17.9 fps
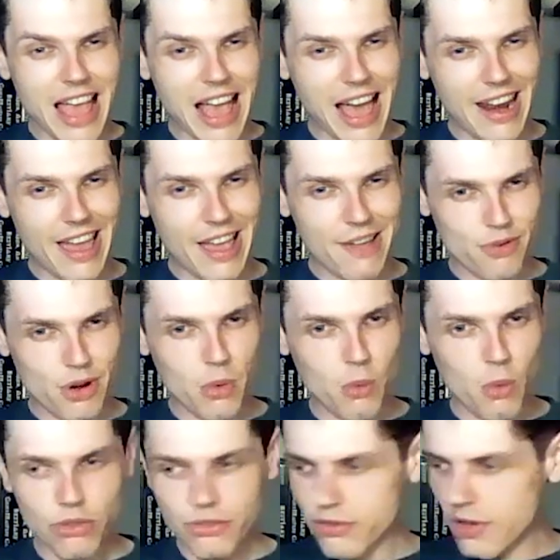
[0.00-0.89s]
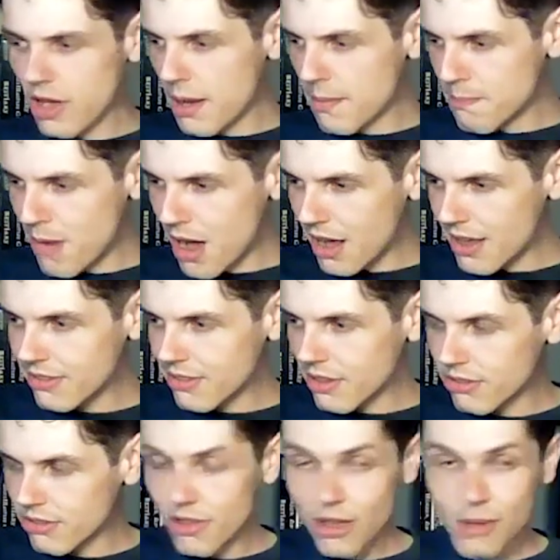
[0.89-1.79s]
and I've run it once at my
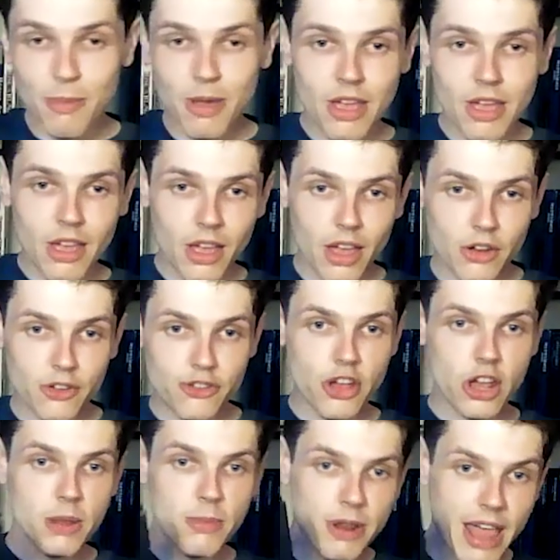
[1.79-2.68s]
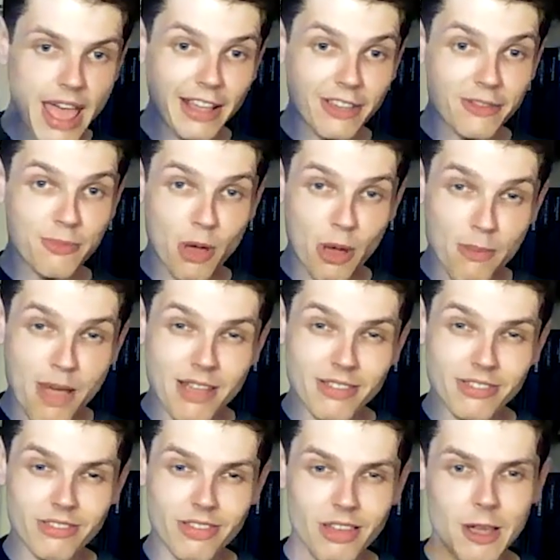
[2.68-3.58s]
system, Journeyman Expert
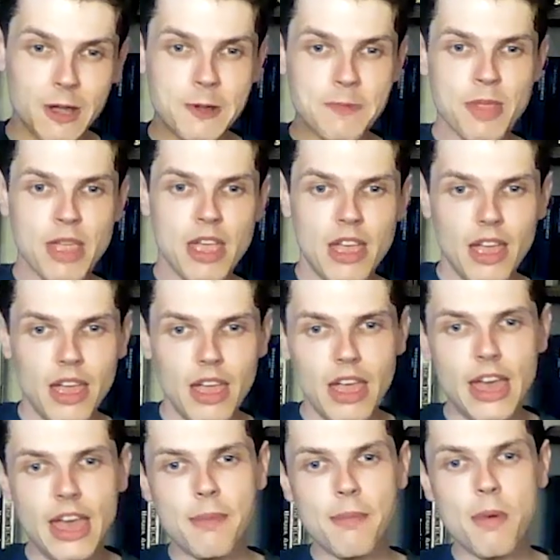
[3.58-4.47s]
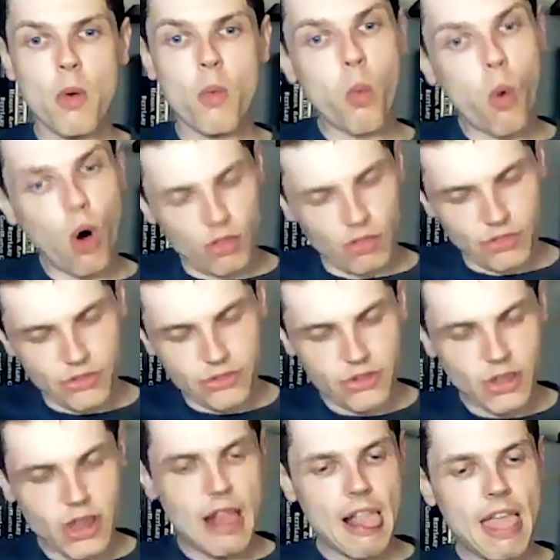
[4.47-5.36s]
Master,
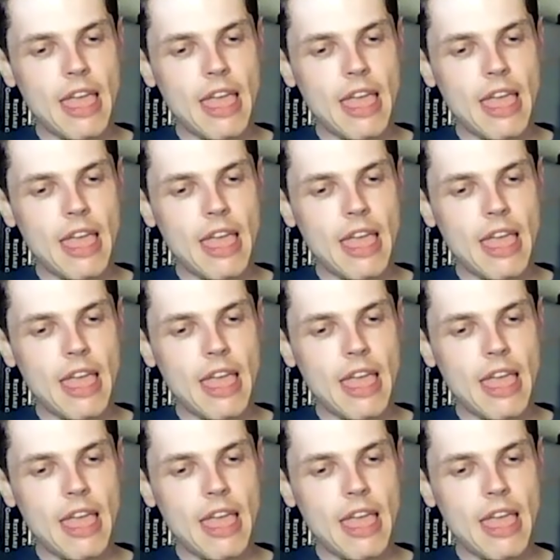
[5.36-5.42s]
once.